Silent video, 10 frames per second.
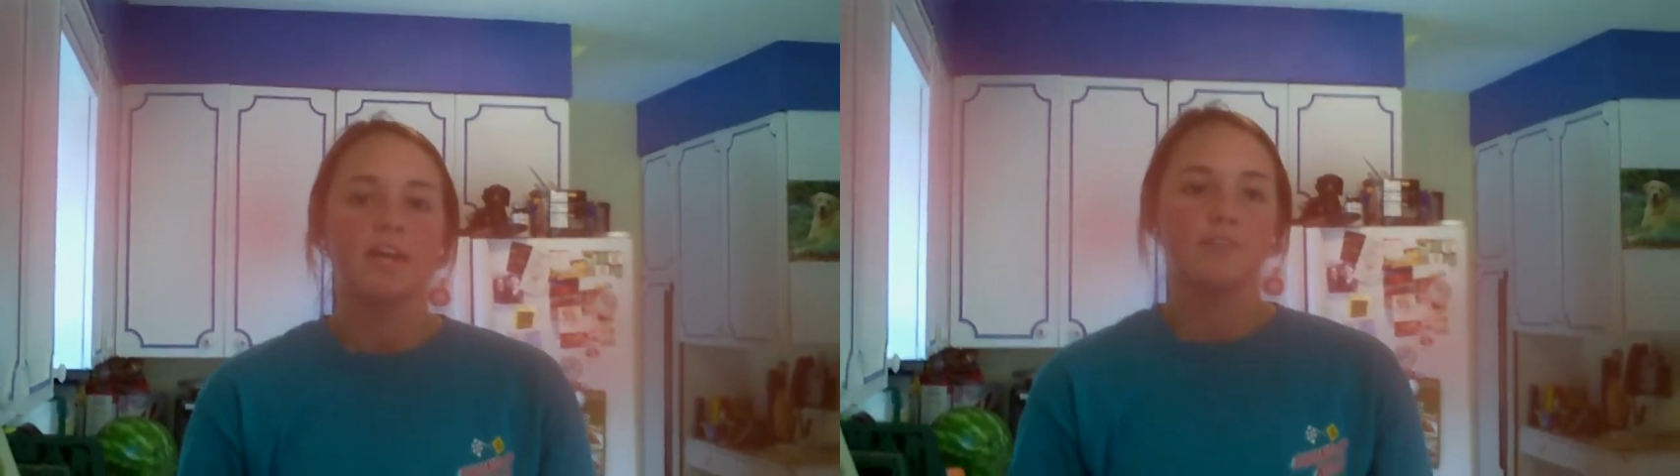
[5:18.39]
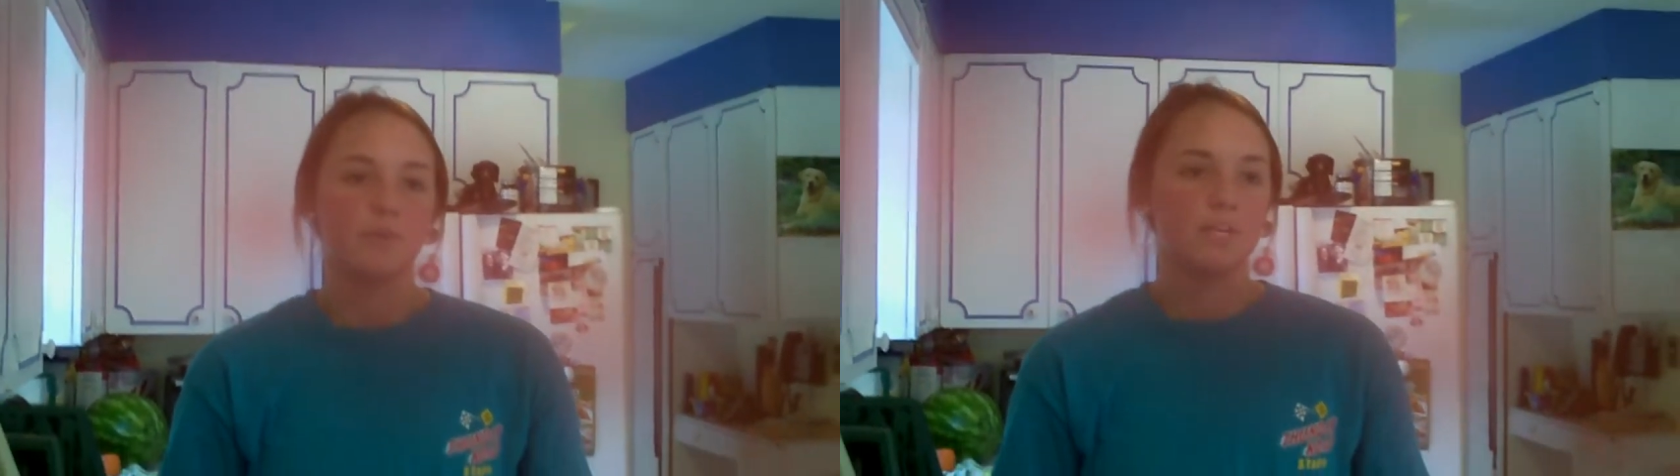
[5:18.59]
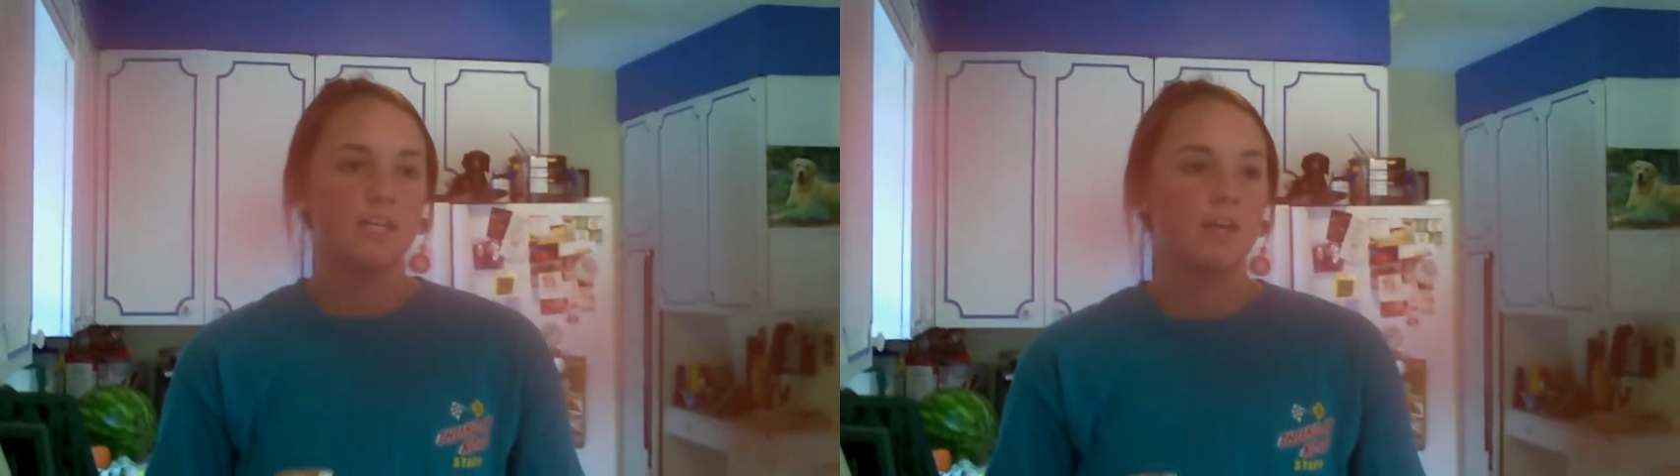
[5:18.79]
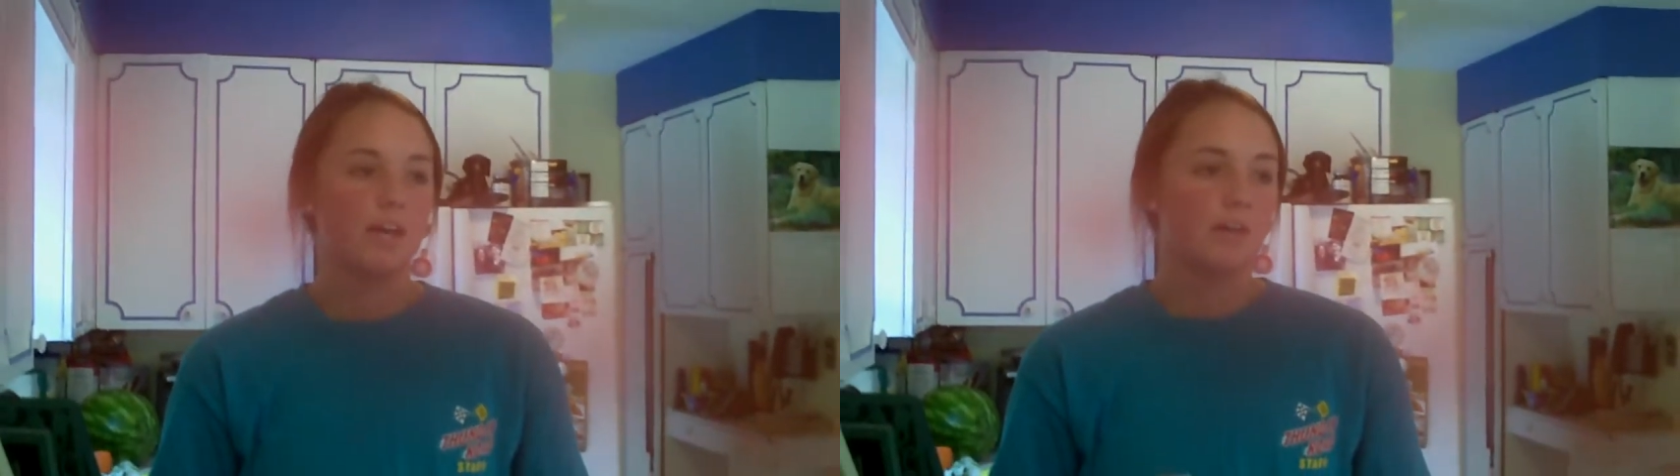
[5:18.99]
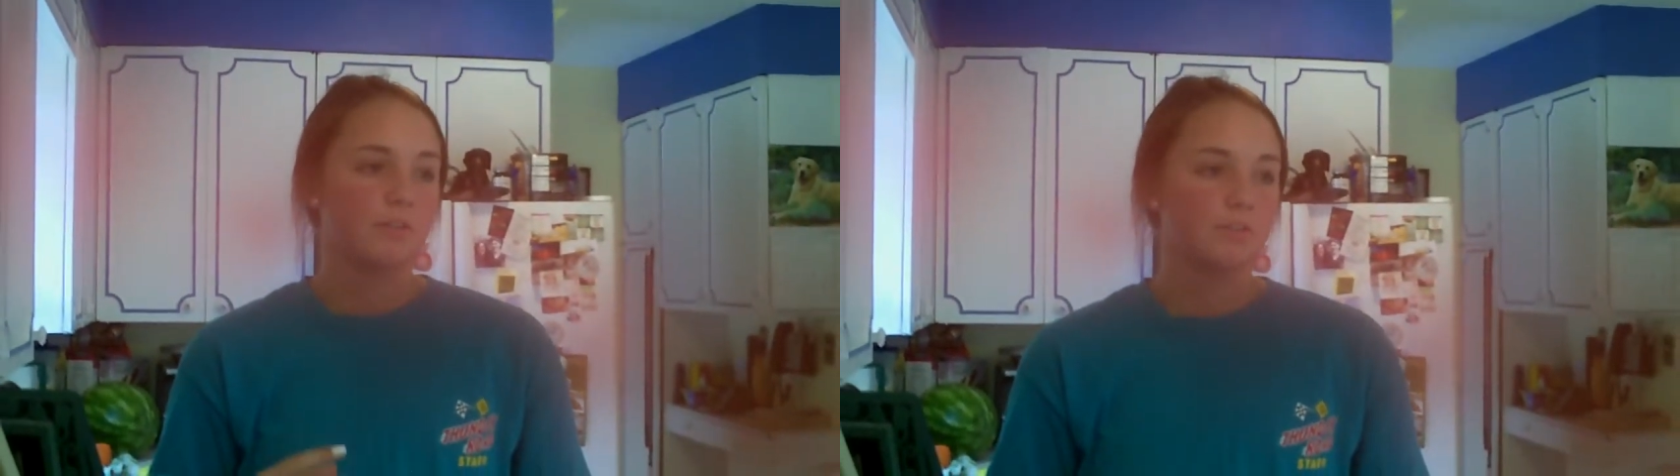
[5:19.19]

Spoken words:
if you eat a